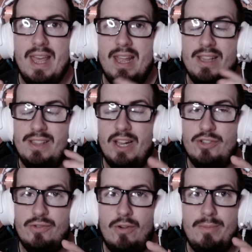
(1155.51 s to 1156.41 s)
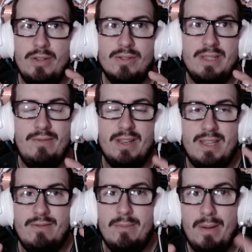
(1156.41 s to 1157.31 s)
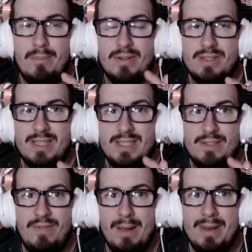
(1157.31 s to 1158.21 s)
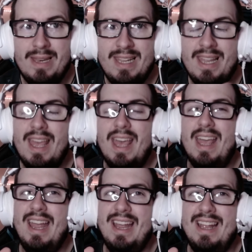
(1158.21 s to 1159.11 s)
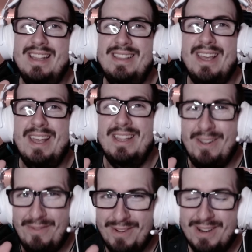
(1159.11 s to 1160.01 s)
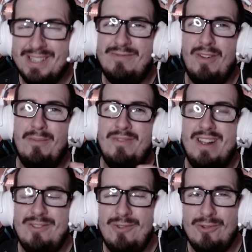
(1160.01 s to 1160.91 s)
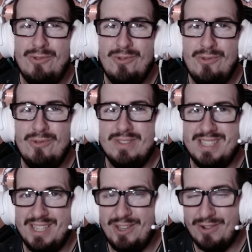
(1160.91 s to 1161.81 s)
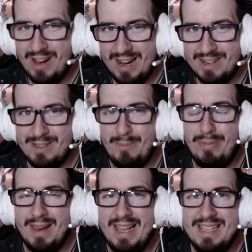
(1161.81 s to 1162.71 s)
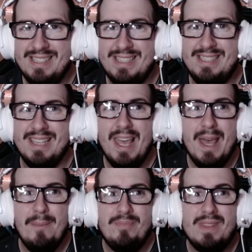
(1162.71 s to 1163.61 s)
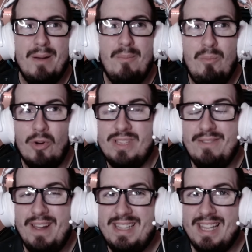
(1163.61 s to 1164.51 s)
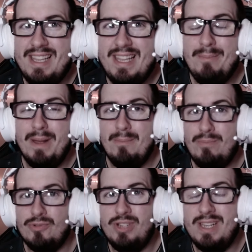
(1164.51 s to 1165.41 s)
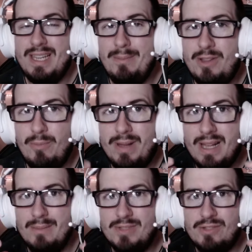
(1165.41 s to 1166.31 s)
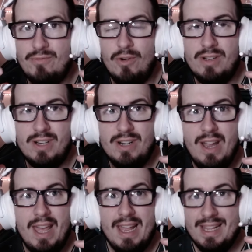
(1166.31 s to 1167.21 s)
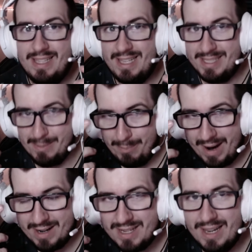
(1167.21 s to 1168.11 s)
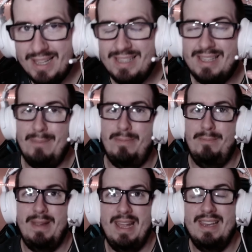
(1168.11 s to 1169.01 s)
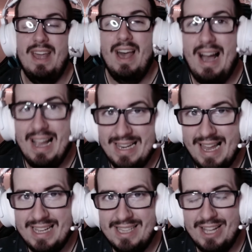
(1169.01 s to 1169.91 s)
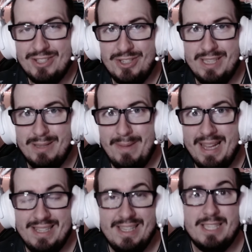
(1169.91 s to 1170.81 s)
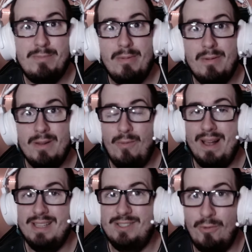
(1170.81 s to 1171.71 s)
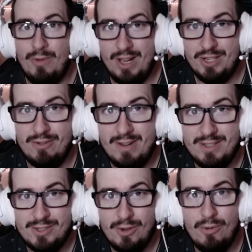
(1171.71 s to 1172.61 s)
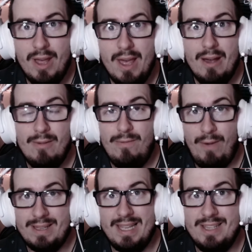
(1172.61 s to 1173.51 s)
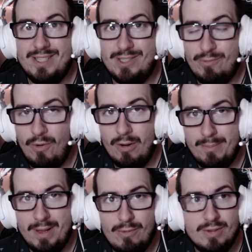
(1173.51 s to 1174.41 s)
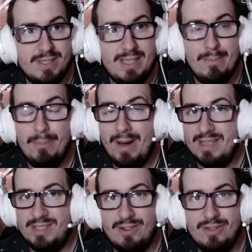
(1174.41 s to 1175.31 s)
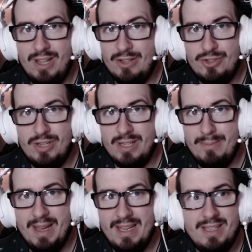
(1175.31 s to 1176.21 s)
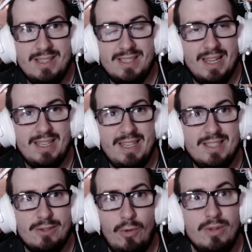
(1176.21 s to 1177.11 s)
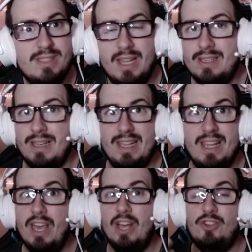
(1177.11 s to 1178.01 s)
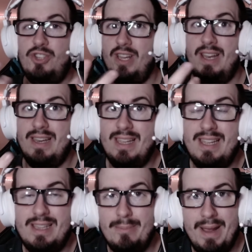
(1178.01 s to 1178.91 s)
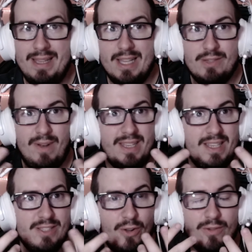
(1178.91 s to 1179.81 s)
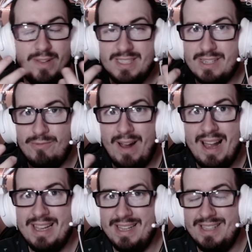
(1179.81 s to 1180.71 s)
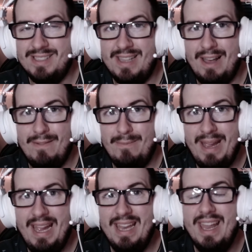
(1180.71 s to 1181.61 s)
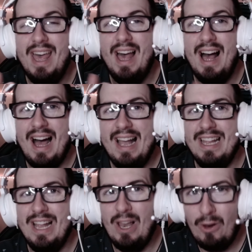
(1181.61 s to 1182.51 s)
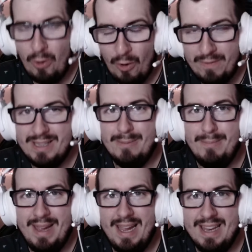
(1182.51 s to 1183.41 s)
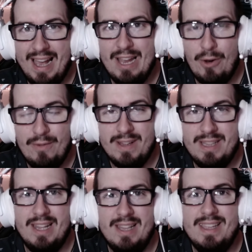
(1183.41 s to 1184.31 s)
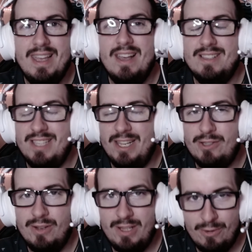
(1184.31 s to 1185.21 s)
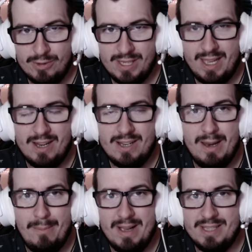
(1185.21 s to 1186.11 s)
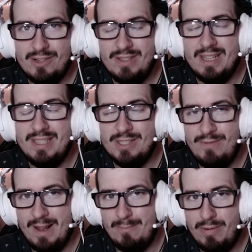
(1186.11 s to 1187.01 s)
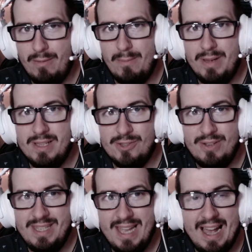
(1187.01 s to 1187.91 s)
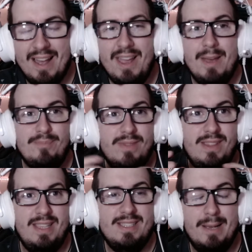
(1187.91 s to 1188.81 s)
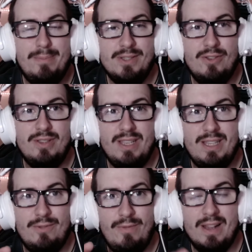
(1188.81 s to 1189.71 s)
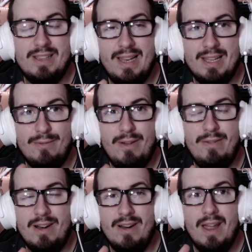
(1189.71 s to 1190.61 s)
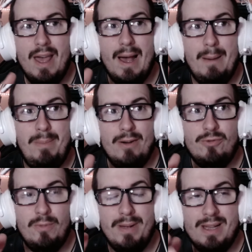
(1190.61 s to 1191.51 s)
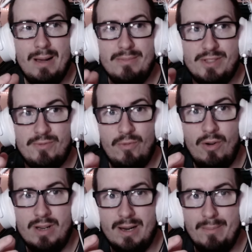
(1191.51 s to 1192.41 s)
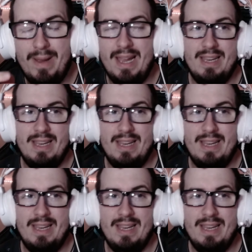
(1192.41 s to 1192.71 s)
And Tanjiro, obviously, when he remembers his family and the words from Rengoku, set your heart ablaze, it's motivating him and pushing him to become stronger, and his mark lit up, man. I like that shit, man, and that's probably why Stone Hashira is so fucking strong, because he mastered that shit, man, and it's like he's constantly channeling it, man. That's why he's always crying and stuff, man. I love it, man. I love it, and Zenitsu and Inosuke are gonna master that as well, probably, so yeah. This episode, it felt like we were about to become stronger, man.